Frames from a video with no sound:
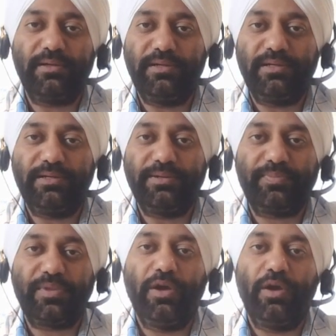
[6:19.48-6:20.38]
Third,
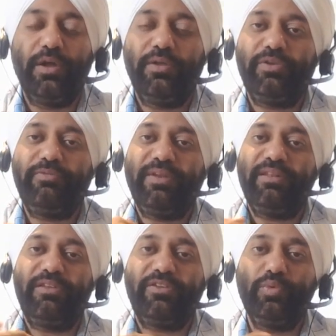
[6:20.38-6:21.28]
see,
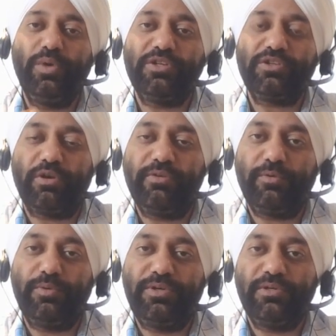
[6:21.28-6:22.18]
when students
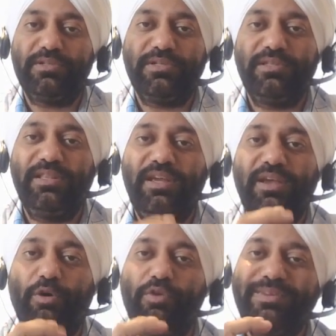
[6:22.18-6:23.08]
solve questions,
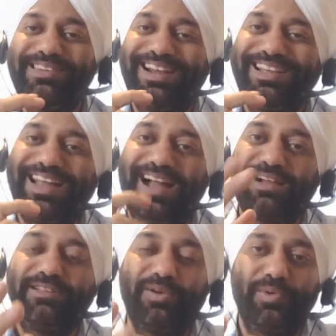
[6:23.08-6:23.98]
they always
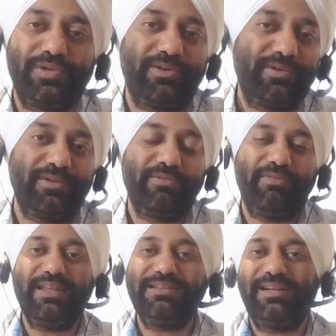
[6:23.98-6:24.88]
attack the questions.
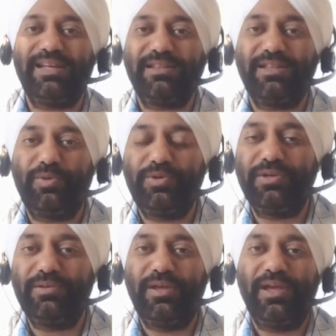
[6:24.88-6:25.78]
When I say attack the
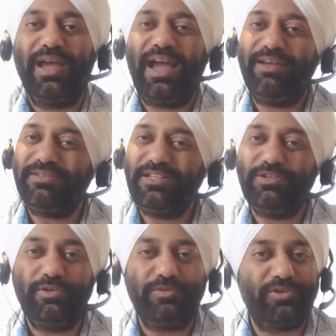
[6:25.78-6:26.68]
question, I've
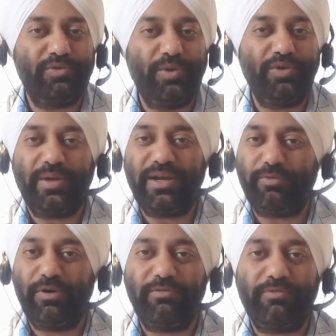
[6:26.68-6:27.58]
seen students who are
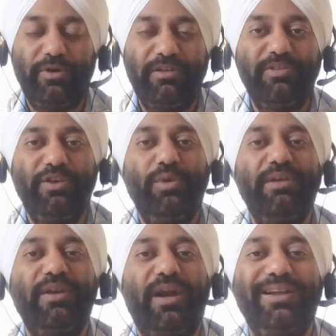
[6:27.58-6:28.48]
at 40 or 45, they
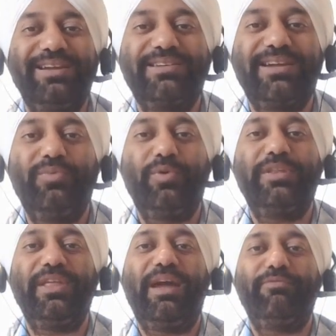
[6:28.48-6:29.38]
don't even understand
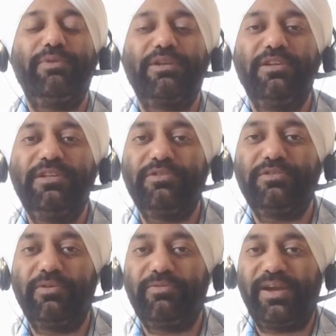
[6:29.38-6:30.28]
what they have to actually
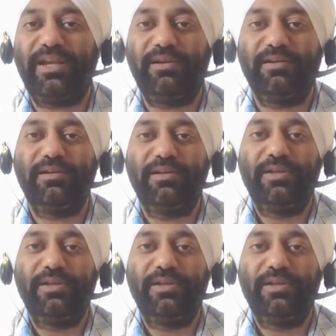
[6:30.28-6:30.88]
find.